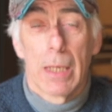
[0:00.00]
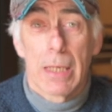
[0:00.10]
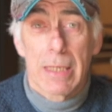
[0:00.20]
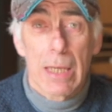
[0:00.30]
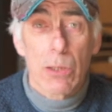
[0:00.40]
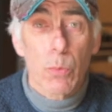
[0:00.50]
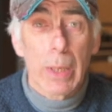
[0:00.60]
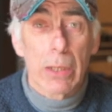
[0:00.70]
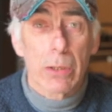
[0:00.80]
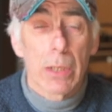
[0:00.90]
Sounds
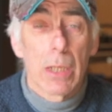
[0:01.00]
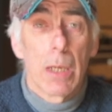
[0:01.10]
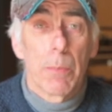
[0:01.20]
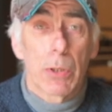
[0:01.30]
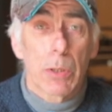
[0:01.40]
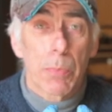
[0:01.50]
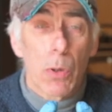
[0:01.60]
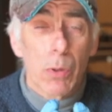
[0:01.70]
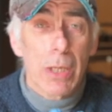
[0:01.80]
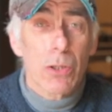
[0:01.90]
weird, but the
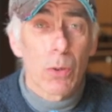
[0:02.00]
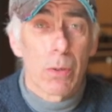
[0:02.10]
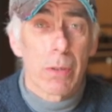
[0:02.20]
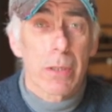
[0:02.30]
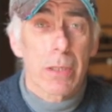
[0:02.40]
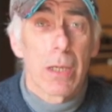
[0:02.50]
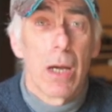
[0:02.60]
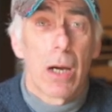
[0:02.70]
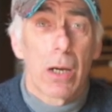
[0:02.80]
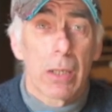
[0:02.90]
progress holes
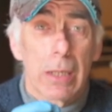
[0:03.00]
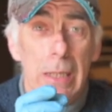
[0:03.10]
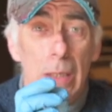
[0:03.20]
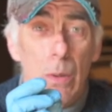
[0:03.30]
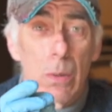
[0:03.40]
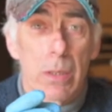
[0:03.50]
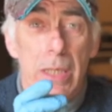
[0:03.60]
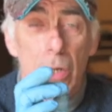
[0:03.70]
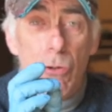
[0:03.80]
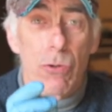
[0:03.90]
are little holes
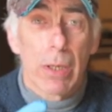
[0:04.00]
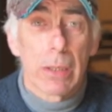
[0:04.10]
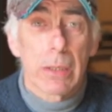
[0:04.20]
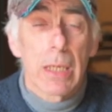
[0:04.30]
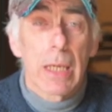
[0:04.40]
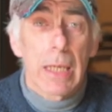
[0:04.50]
that are drilled